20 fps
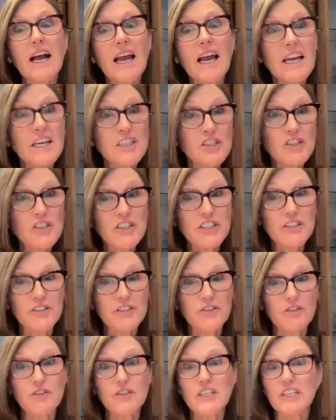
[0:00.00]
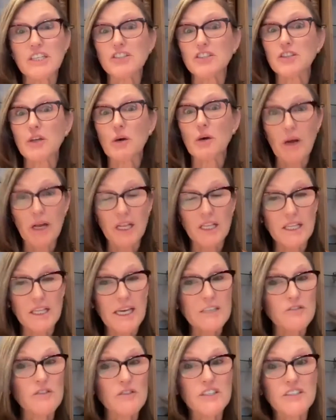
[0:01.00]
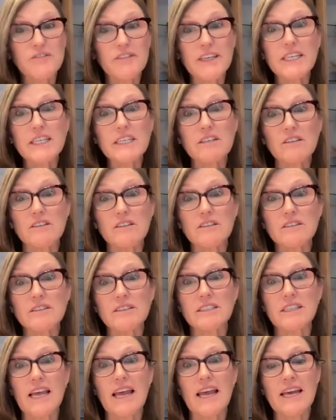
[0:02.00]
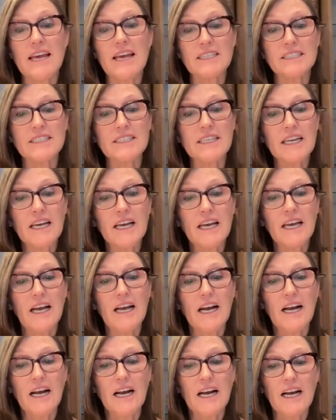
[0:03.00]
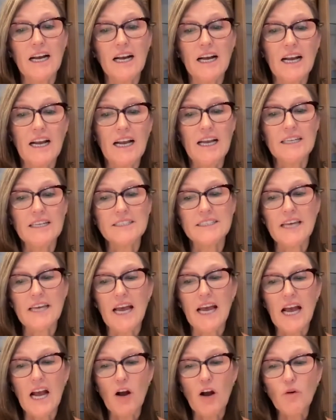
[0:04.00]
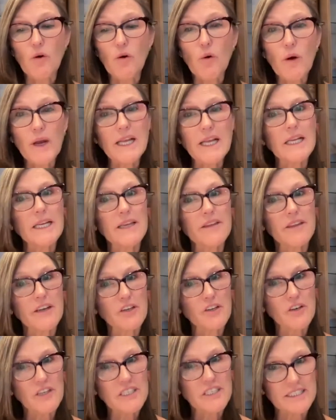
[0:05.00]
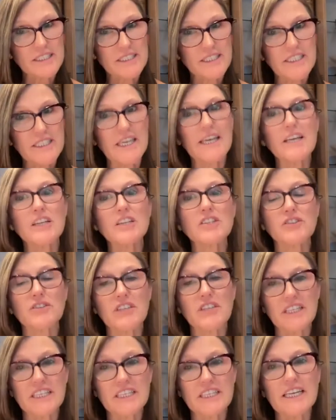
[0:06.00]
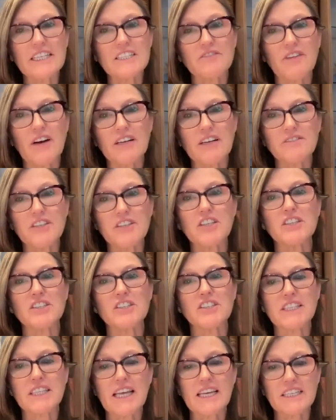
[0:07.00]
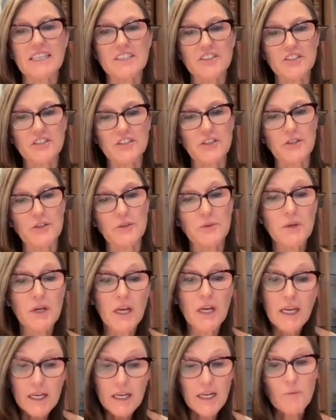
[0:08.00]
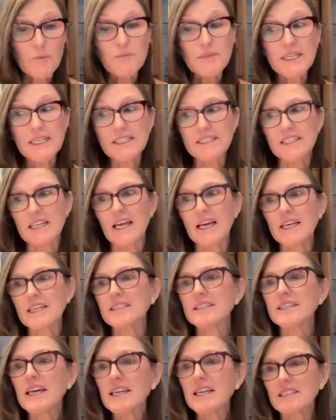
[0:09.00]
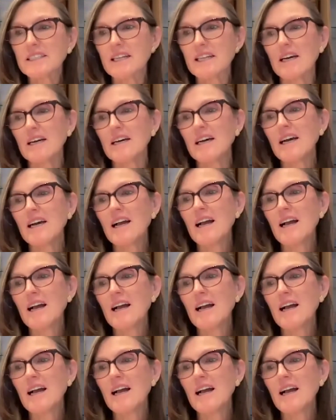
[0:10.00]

Energy storage, so electric vehicles and how quickly they're going to scale during the next 5 years, thanks to companies like Tesla.